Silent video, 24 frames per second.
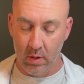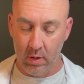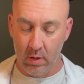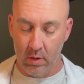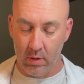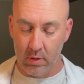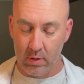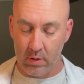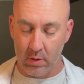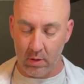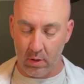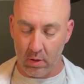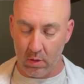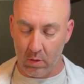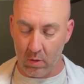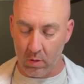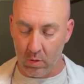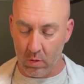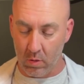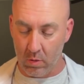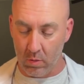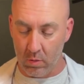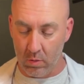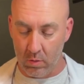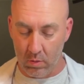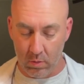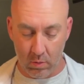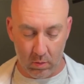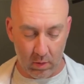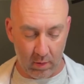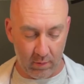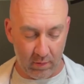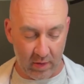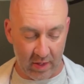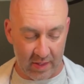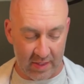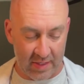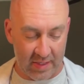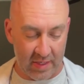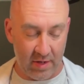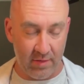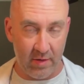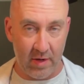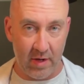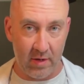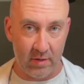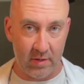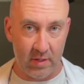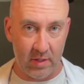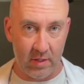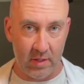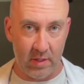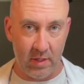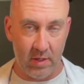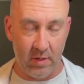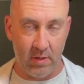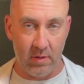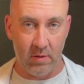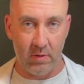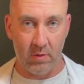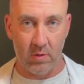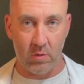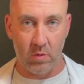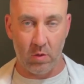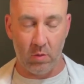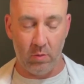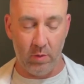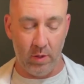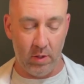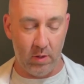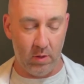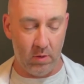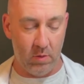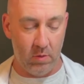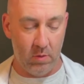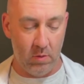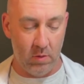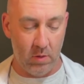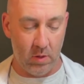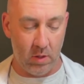So we've got 7 ounces here. That's what we do.